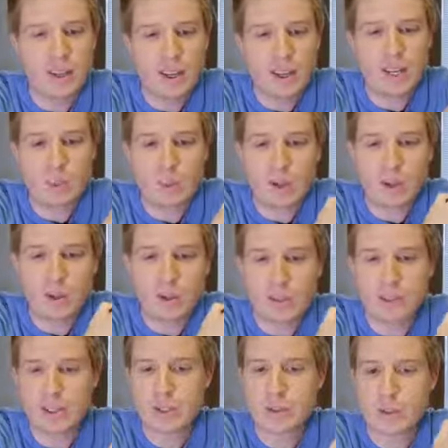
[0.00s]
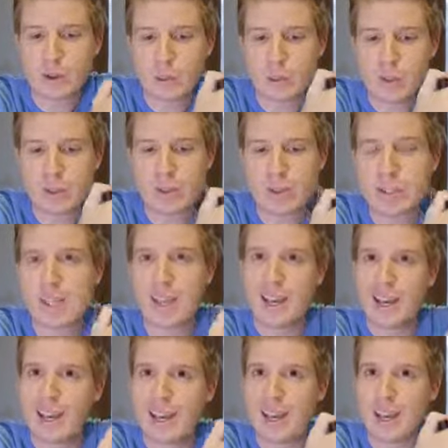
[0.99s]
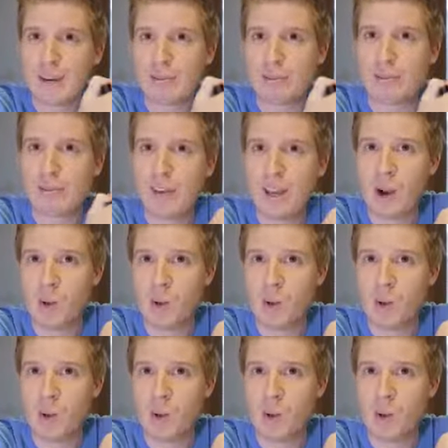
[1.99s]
Each one of those physical computers can have